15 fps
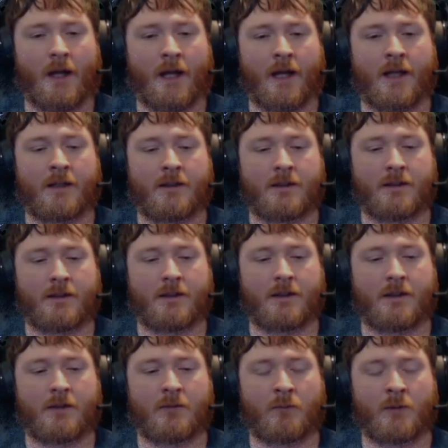And
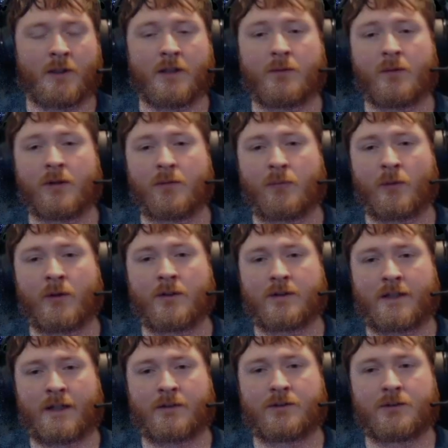really what it
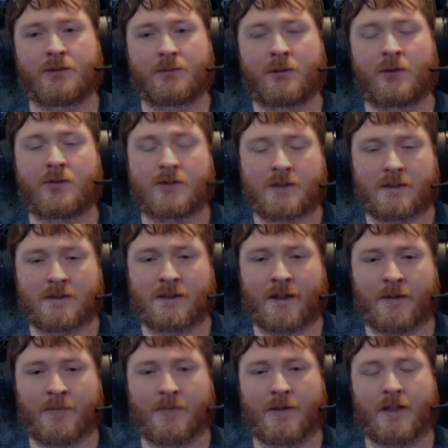boiled down to most of the
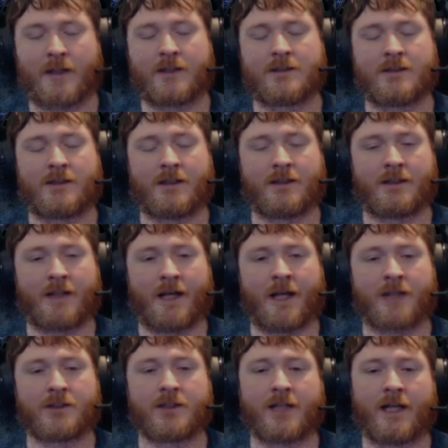time is that they
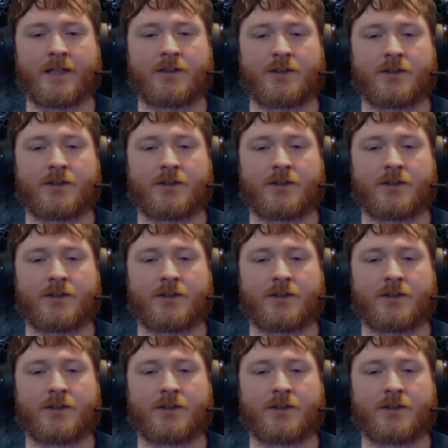actually had